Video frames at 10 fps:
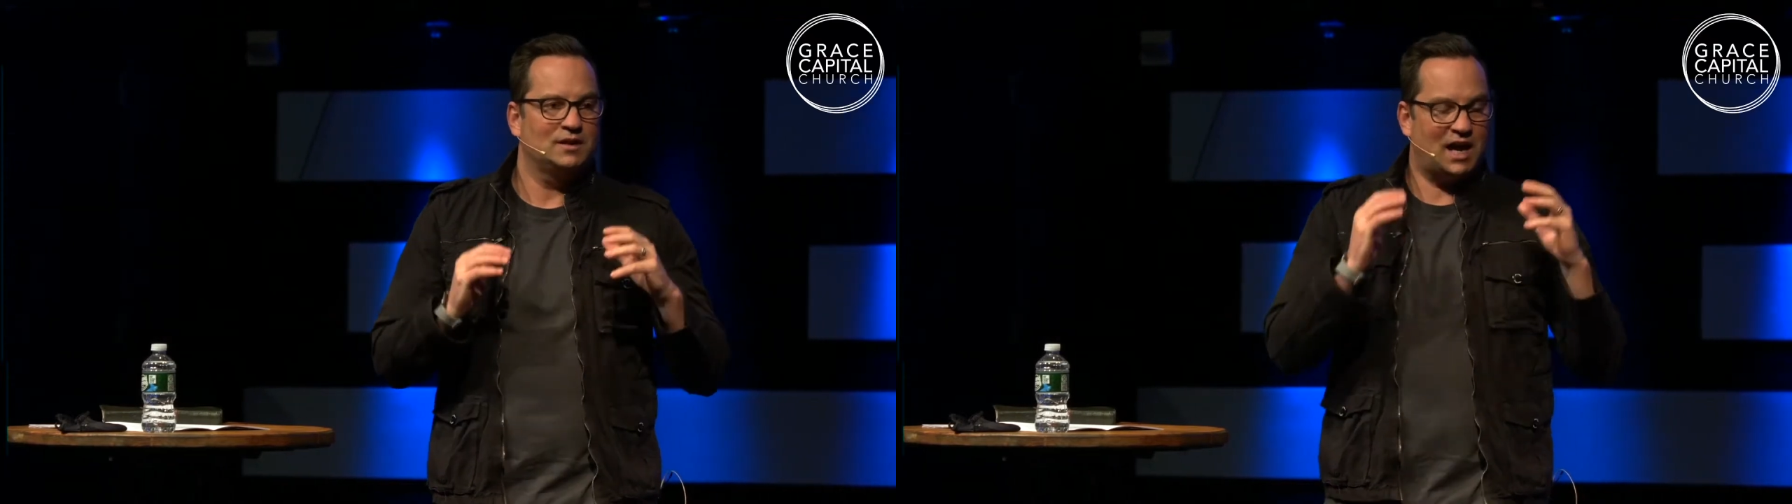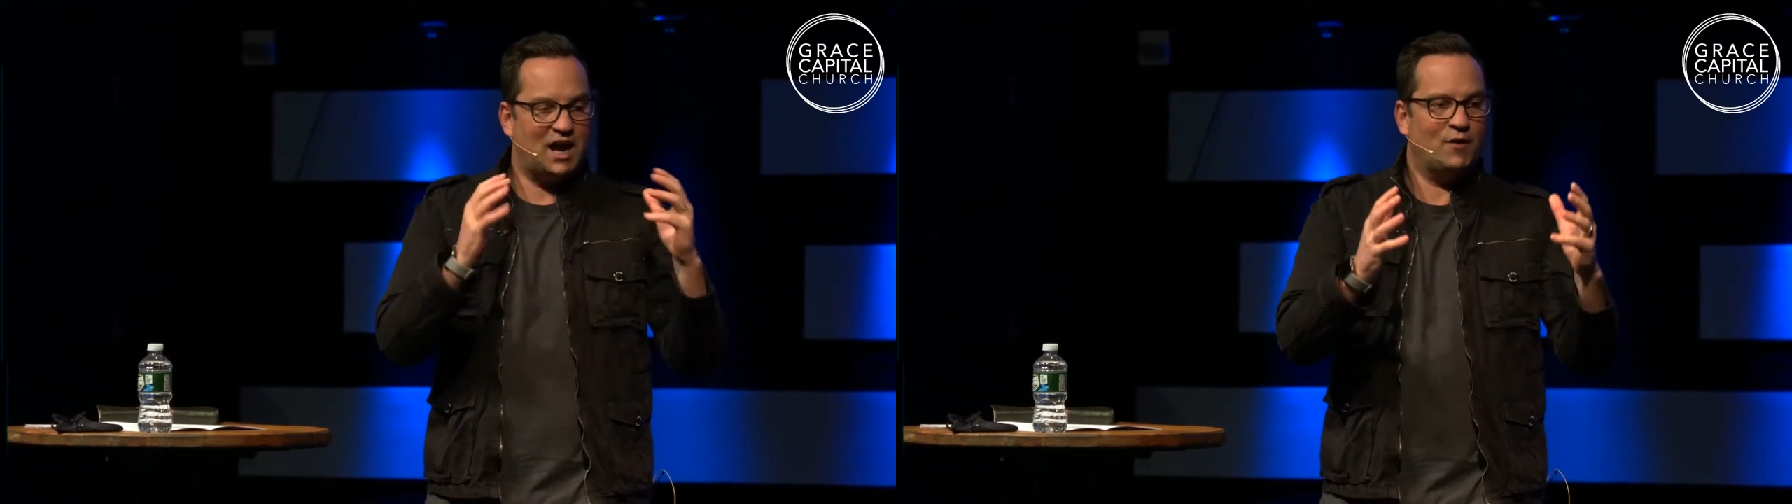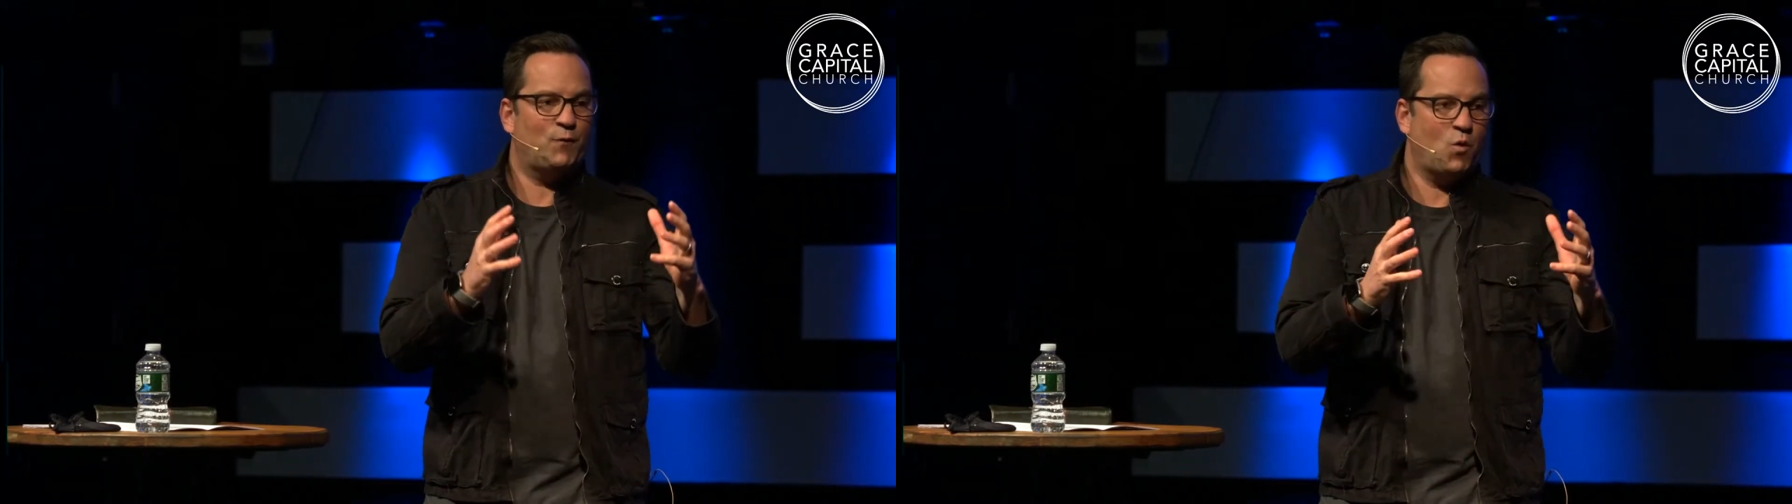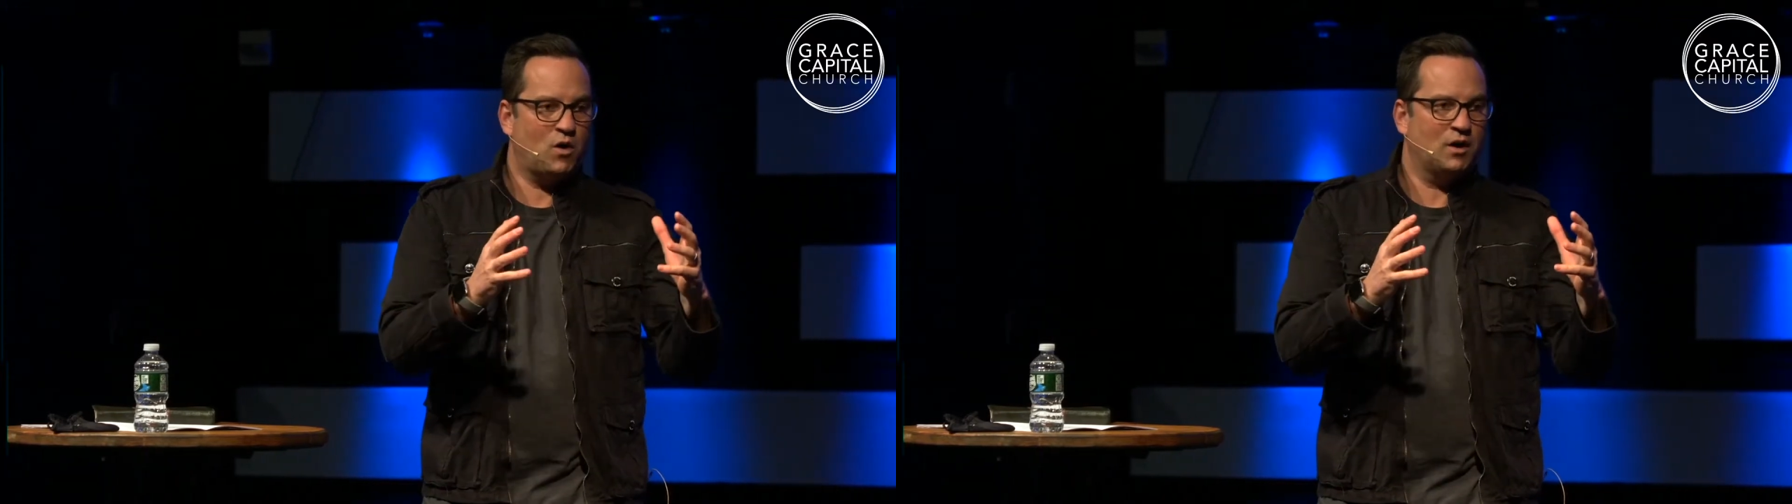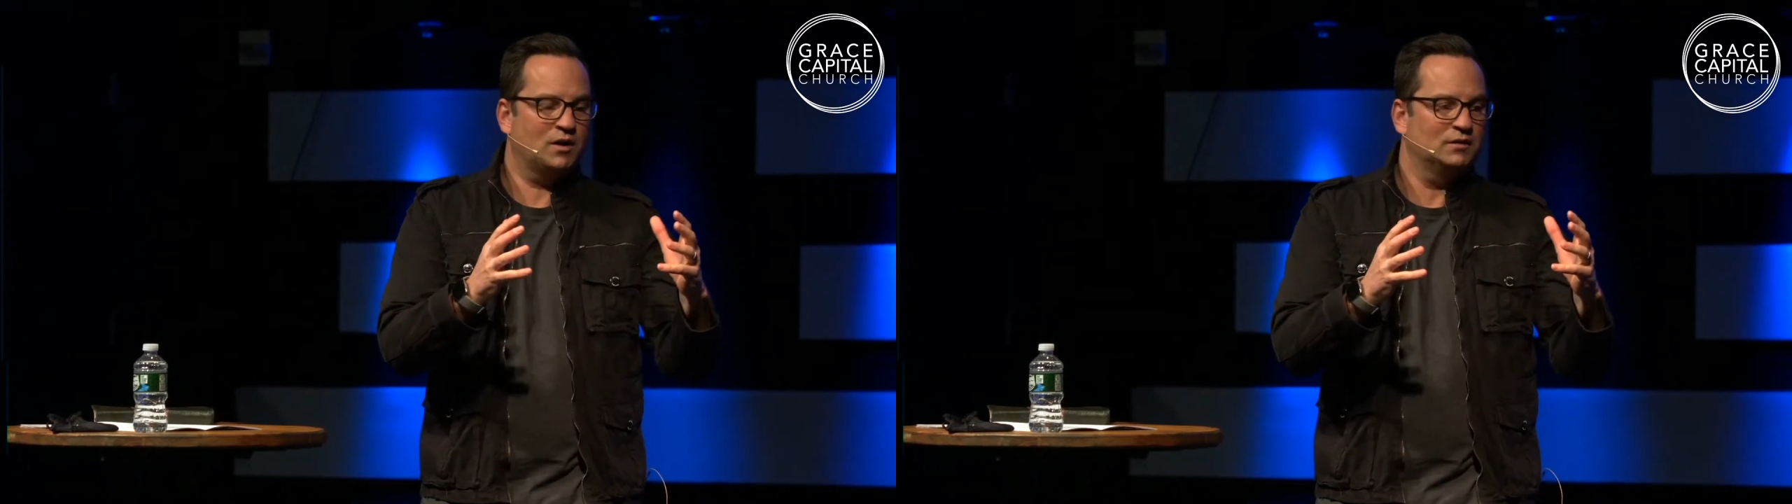care
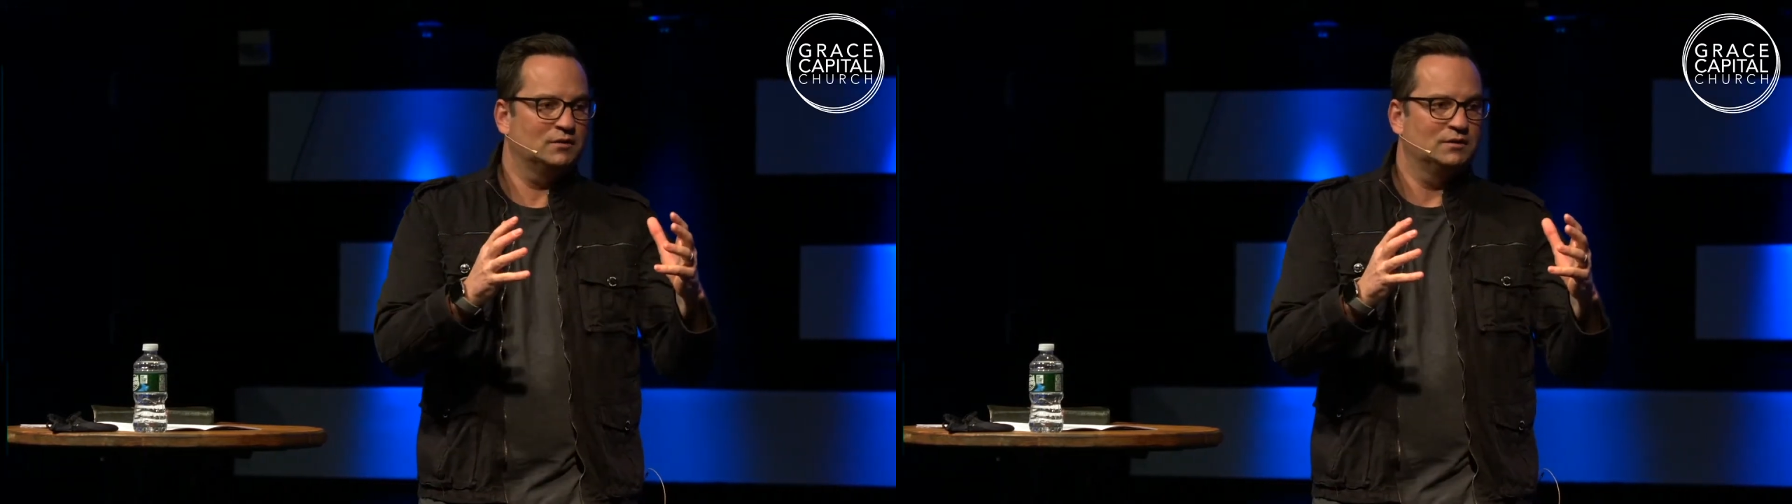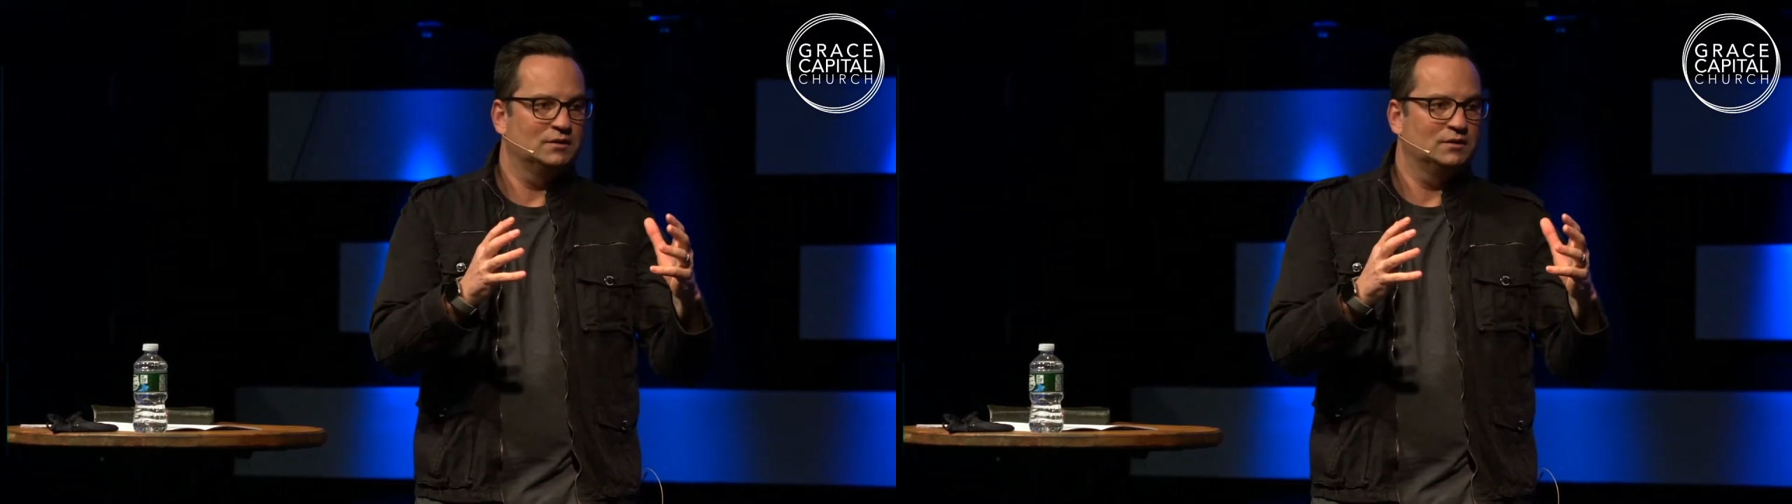for